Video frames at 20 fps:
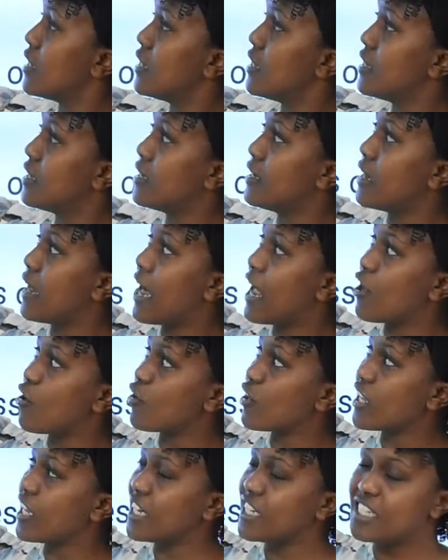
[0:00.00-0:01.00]

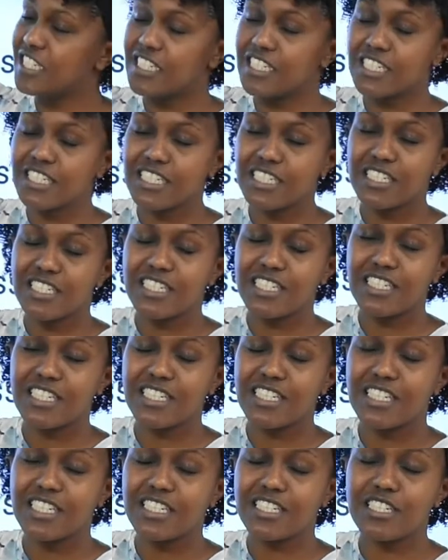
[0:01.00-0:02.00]
allocating,
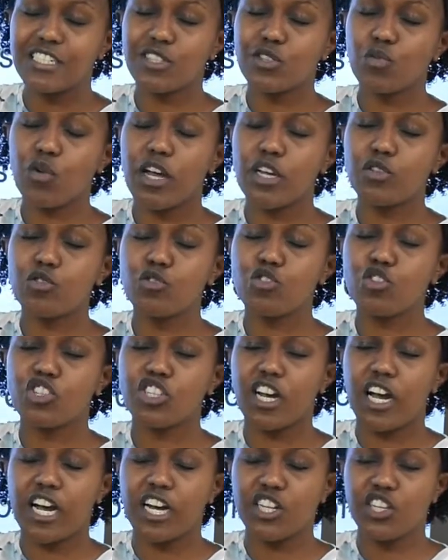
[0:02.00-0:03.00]
it is where you
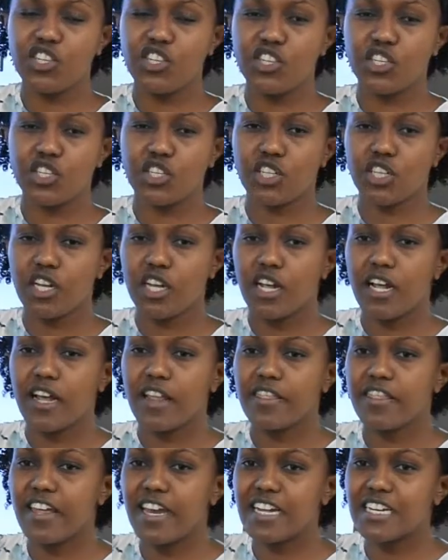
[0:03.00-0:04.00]
charge
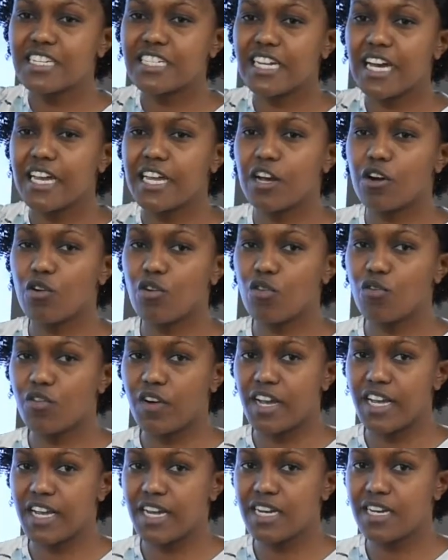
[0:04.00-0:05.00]
the entire
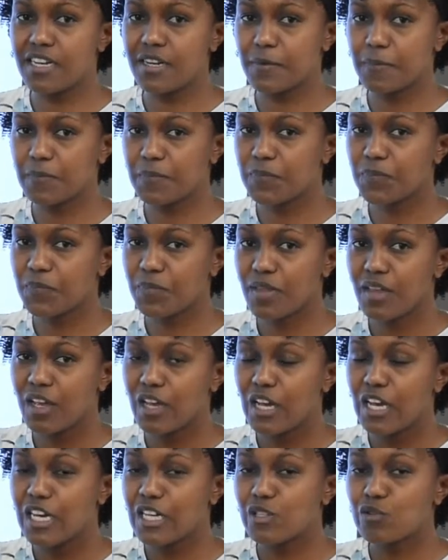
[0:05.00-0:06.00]
overhead
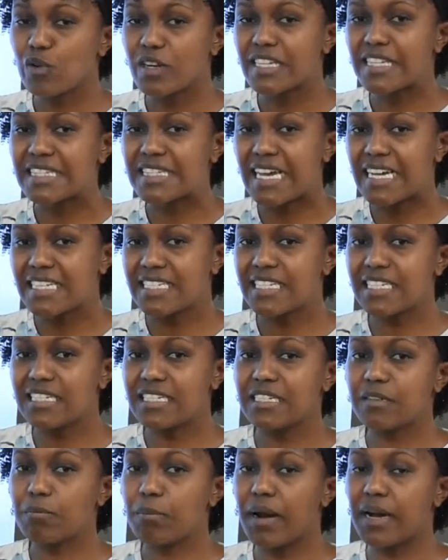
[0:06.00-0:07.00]
to a
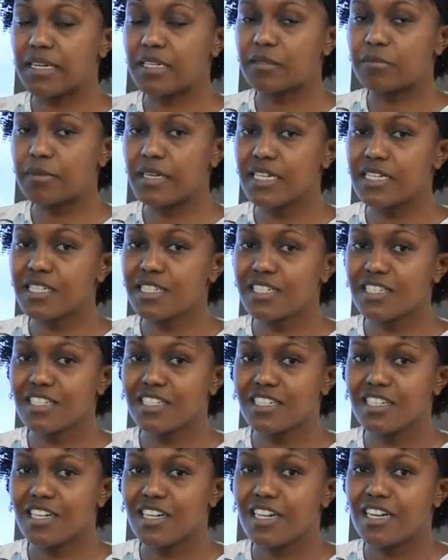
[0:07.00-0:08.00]
certain department
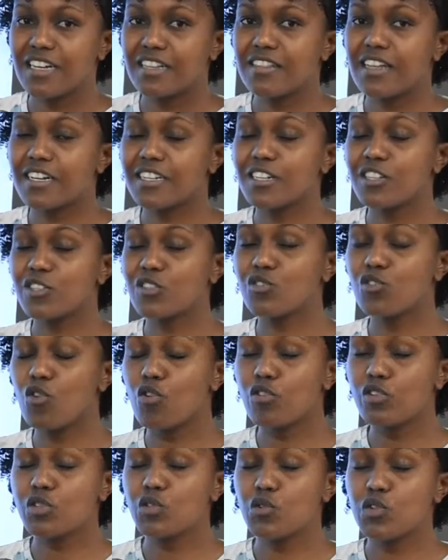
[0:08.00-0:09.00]
that is
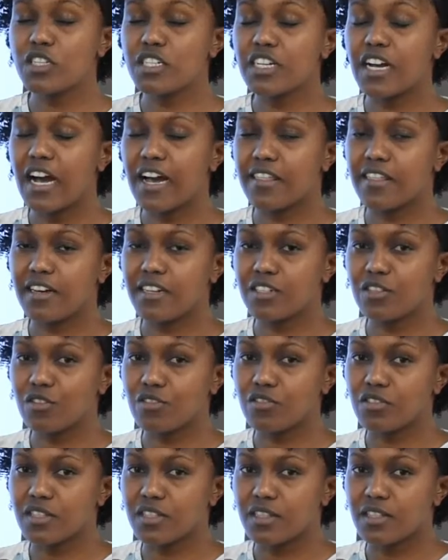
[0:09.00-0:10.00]
known to incur that
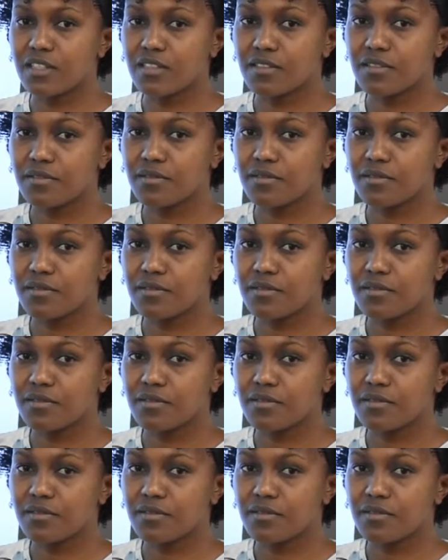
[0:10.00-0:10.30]
cost.